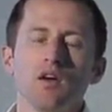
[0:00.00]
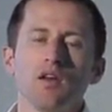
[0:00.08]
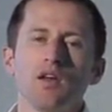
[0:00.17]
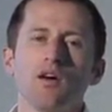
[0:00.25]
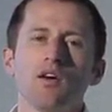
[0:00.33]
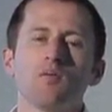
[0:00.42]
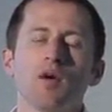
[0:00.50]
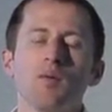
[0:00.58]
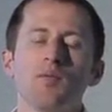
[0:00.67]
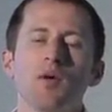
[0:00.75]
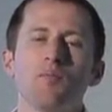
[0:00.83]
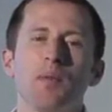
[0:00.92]
Now, it
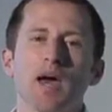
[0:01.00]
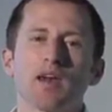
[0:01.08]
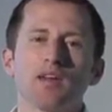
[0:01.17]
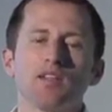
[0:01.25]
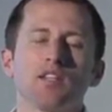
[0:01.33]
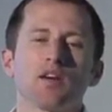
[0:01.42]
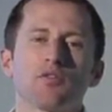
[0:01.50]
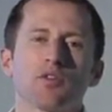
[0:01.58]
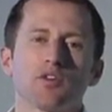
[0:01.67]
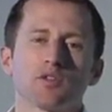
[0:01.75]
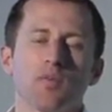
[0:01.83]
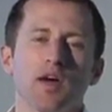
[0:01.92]
might be a bad idea for
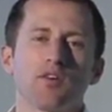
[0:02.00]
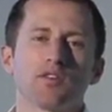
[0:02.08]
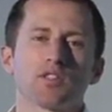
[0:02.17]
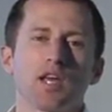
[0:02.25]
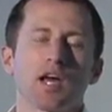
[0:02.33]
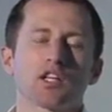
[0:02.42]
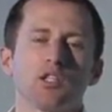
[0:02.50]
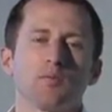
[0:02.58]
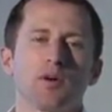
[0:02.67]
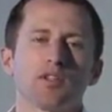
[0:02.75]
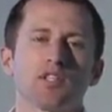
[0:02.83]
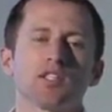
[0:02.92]
those miners to actually
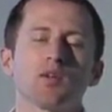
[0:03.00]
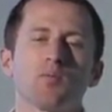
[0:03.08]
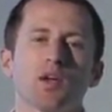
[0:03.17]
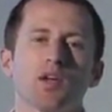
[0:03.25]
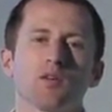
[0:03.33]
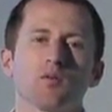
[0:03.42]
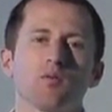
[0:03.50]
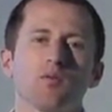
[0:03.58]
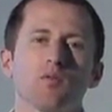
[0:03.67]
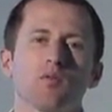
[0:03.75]
participate,